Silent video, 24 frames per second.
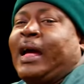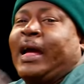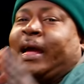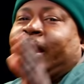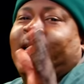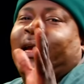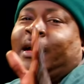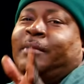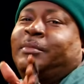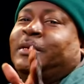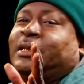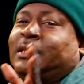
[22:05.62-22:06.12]
I
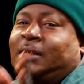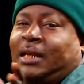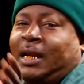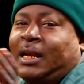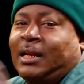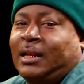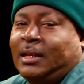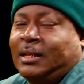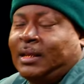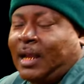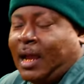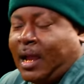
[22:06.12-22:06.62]
am the
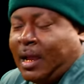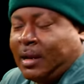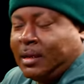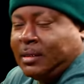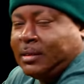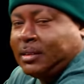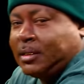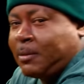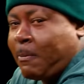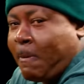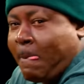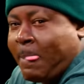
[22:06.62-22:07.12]
Daddy
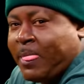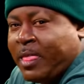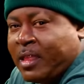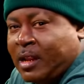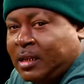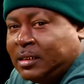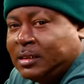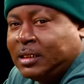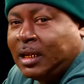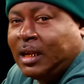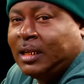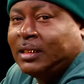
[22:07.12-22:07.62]
Dollars,
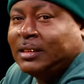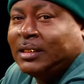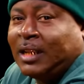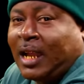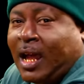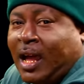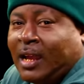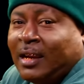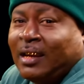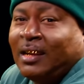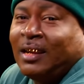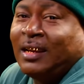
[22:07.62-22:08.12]
the Dun
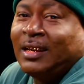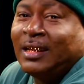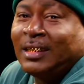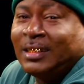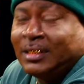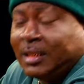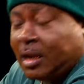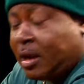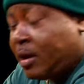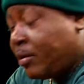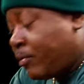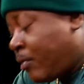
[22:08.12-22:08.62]
Daughter of the
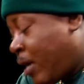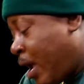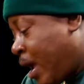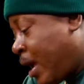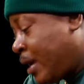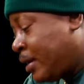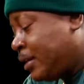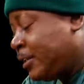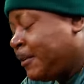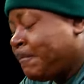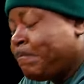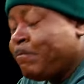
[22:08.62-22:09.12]
Dunk
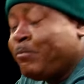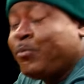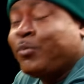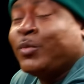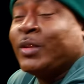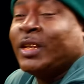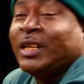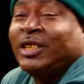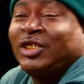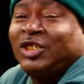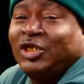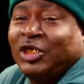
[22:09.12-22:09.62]
Ryders,
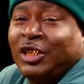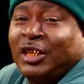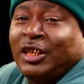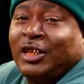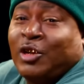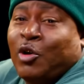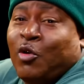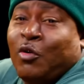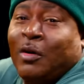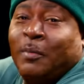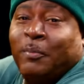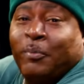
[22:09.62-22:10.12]
the
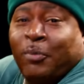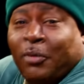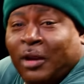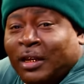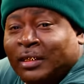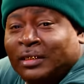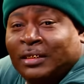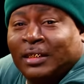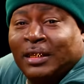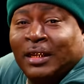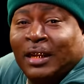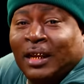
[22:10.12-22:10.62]
CEO and
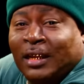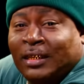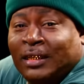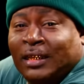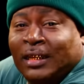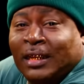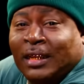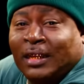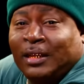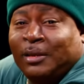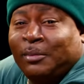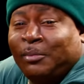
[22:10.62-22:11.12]
president of the
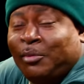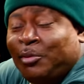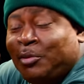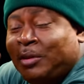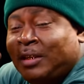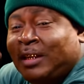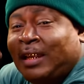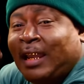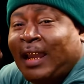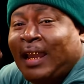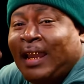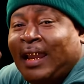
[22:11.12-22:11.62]
Eaty
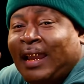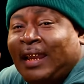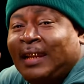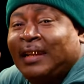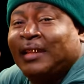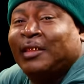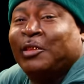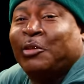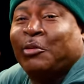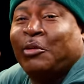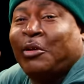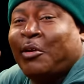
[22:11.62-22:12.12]
Booty Gang,
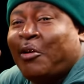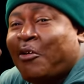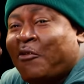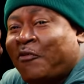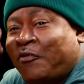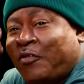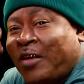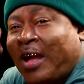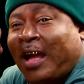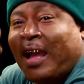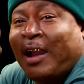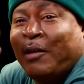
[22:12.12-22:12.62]
the
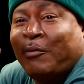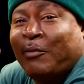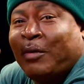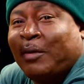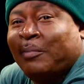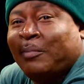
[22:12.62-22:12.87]
305